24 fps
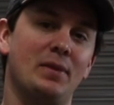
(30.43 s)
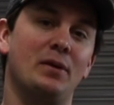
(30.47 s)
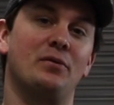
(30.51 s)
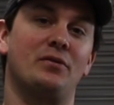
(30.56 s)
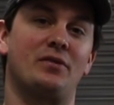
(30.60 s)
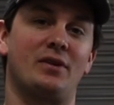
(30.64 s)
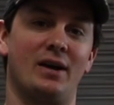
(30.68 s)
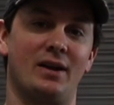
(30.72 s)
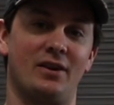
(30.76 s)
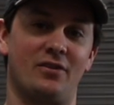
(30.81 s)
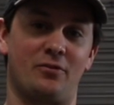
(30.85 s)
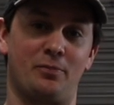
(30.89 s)
it was
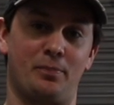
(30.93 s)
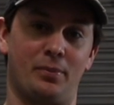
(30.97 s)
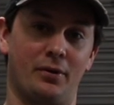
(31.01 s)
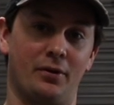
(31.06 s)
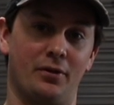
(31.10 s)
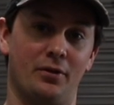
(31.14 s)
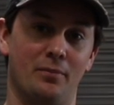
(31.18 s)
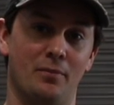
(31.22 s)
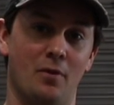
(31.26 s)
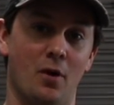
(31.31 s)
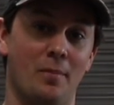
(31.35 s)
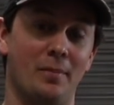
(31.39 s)
kind of spur of
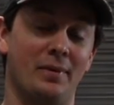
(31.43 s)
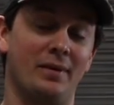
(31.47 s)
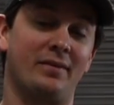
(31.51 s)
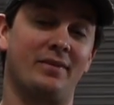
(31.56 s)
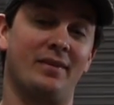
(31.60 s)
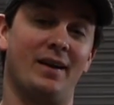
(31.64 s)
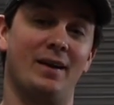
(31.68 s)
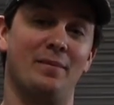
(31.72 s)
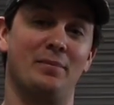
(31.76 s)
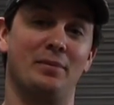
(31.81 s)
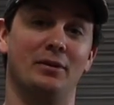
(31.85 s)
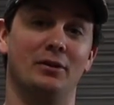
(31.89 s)
the moment because
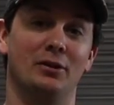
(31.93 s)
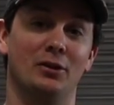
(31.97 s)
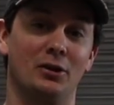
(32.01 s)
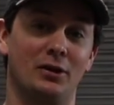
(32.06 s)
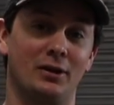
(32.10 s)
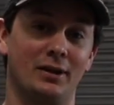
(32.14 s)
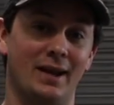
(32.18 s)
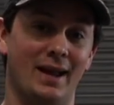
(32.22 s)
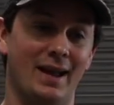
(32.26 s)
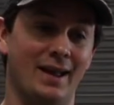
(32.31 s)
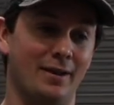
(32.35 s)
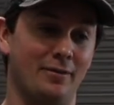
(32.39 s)
I had been
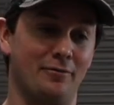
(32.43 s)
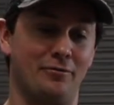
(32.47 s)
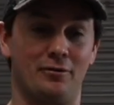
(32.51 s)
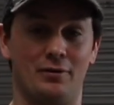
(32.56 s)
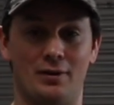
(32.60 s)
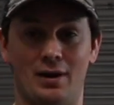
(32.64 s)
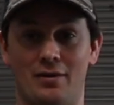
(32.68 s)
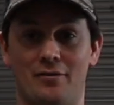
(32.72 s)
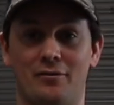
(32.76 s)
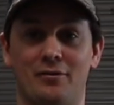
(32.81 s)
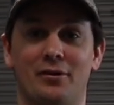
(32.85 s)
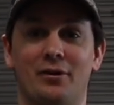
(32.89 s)
looking at it
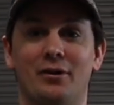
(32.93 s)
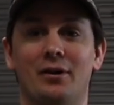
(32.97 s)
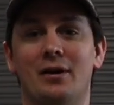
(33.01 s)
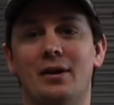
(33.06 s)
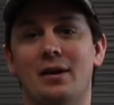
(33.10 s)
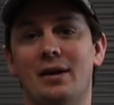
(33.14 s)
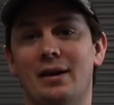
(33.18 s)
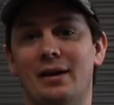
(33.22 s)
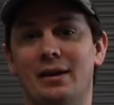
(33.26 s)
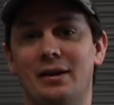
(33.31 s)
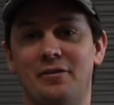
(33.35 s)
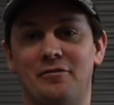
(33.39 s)
forever,
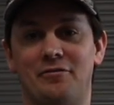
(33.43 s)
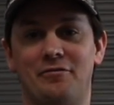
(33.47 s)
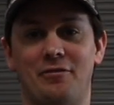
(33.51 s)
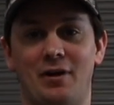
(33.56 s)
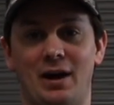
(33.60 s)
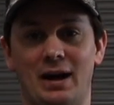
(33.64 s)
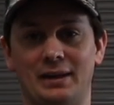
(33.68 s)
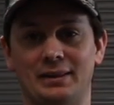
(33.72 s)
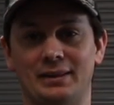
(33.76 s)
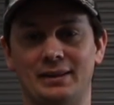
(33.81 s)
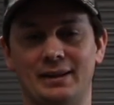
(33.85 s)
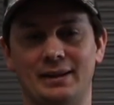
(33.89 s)
and it
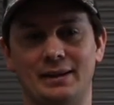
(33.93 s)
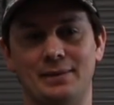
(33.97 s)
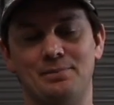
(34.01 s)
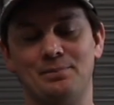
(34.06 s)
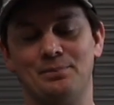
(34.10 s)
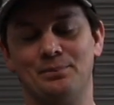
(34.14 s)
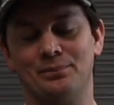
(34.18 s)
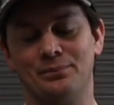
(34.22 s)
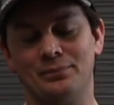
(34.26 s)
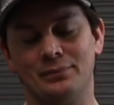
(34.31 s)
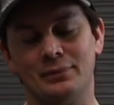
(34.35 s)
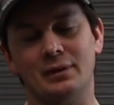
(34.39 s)
finally
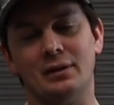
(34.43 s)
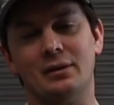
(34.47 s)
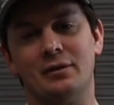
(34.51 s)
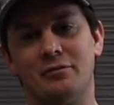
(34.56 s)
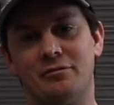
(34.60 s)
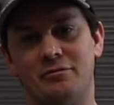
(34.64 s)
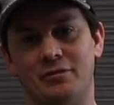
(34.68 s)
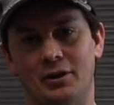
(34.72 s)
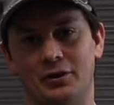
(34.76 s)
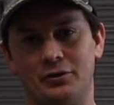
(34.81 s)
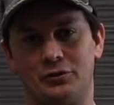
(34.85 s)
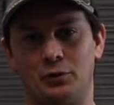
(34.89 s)

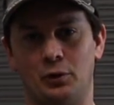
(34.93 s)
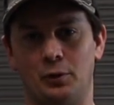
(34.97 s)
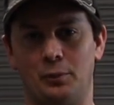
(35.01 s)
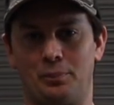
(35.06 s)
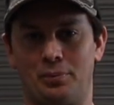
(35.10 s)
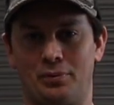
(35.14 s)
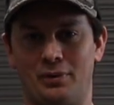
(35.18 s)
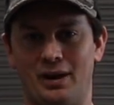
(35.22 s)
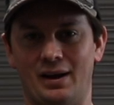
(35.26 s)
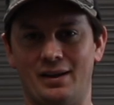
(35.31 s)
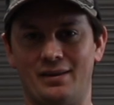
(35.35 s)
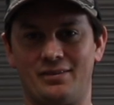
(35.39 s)
fell to a
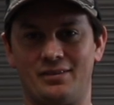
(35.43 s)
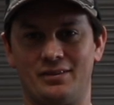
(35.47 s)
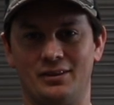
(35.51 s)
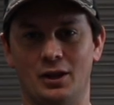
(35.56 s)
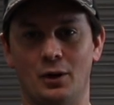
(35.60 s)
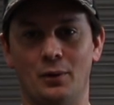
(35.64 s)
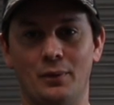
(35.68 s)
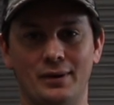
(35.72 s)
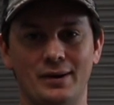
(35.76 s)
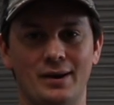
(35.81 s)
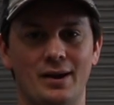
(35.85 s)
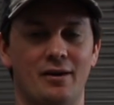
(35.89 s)
price
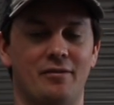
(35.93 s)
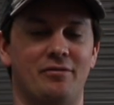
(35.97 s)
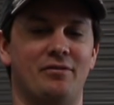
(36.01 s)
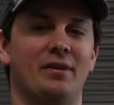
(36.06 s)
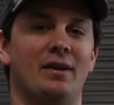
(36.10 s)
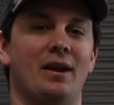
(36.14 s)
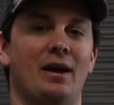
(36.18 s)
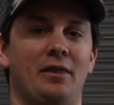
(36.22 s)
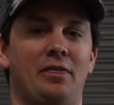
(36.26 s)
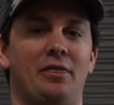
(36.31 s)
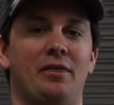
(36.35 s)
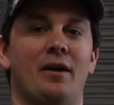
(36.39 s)
low enough that
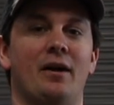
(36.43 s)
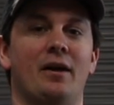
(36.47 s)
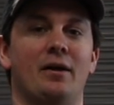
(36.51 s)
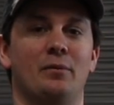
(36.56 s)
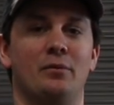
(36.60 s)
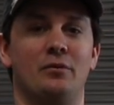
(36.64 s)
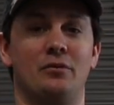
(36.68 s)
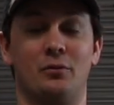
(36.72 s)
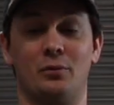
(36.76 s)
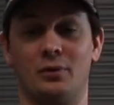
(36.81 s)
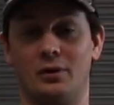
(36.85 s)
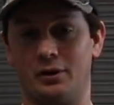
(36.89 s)
I thought it
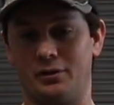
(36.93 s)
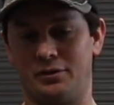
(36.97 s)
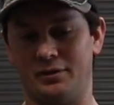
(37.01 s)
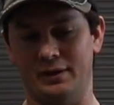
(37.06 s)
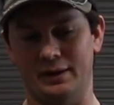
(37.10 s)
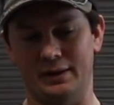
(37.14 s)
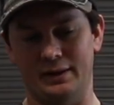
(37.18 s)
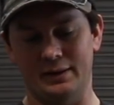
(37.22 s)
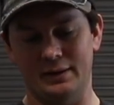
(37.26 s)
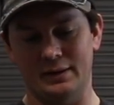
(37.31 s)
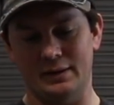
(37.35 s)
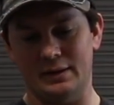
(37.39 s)
was worth
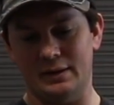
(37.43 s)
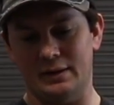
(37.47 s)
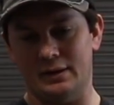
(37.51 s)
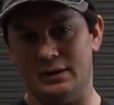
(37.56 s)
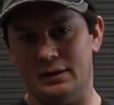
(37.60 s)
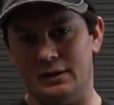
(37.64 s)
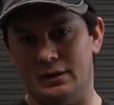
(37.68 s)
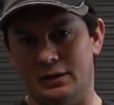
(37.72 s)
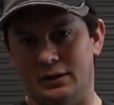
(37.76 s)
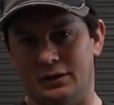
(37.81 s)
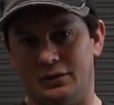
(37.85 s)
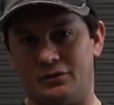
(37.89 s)
it.
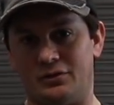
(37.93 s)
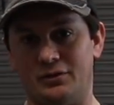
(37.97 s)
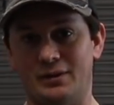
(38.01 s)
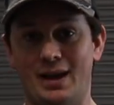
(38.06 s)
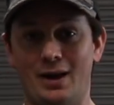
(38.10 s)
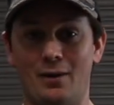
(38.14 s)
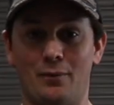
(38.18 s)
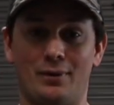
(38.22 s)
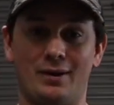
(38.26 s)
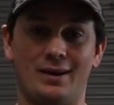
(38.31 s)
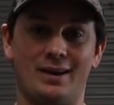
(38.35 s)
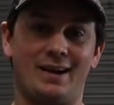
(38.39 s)
So
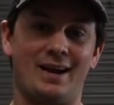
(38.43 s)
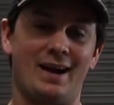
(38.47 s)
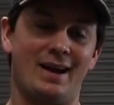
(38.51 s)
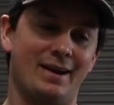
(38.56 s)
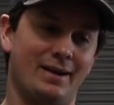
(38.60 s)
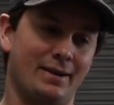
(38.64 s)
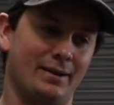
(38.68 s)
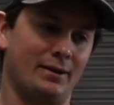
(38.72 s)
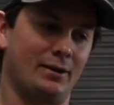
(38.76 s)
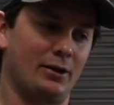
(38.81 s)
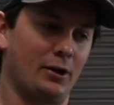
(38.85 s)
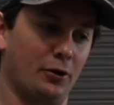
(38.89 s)
now we're going to kind
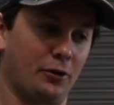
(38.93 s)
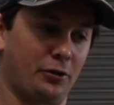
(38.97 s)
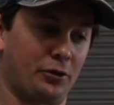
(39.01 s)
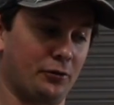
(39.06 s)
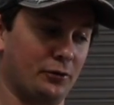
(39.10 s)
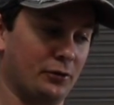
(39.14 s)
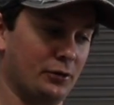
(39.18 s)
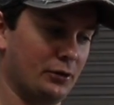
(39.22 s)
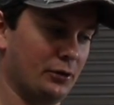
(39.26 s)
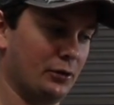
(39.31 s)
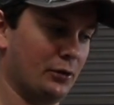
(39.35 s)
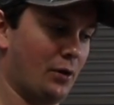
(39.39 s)
of go
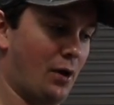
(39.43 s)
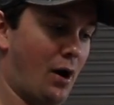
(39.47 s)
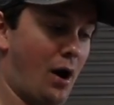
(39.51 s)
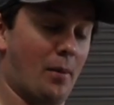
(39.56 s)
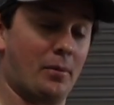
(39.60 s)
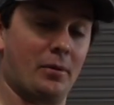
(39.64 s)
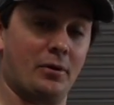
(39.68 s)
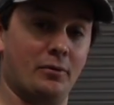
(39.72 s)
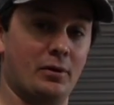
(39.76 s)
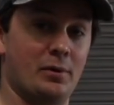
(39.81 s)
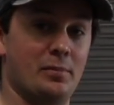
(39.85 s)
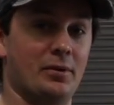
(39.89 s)
through, I'm
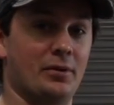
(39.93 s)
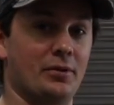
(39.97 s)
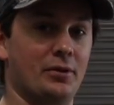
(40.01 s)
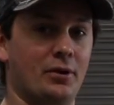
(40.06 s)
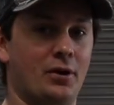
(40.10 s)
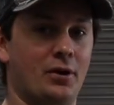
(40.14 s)
going to rebuild the